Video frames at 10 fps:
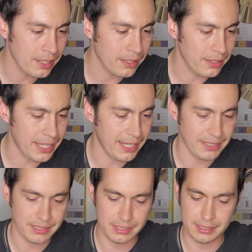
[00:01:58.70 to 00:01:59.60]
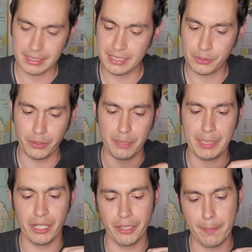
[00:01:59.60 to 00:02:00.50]
that it's going to
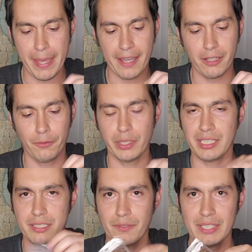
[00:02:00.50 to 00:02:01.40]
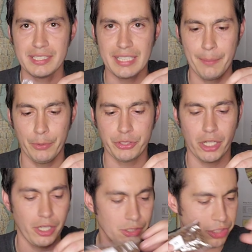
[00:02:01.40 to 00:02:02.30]
be on the back of what each of these samples are.